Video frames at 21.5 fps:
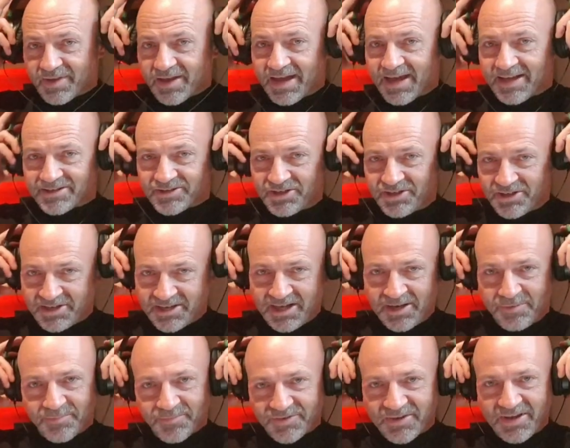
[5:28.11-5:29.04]
actually
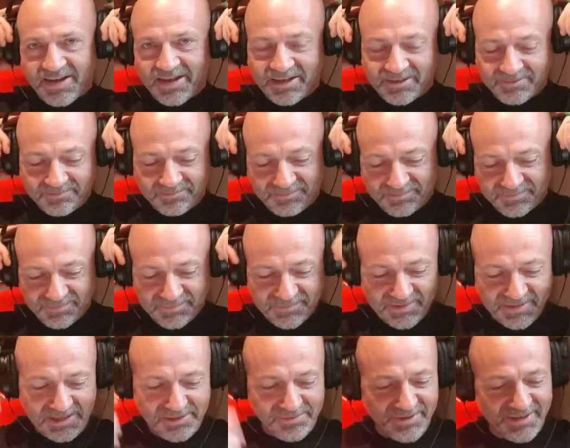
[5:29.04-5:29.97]
comes out.
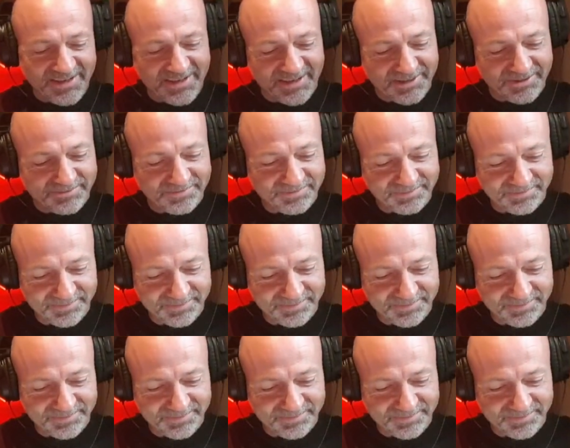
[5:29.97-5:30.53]
Here we go.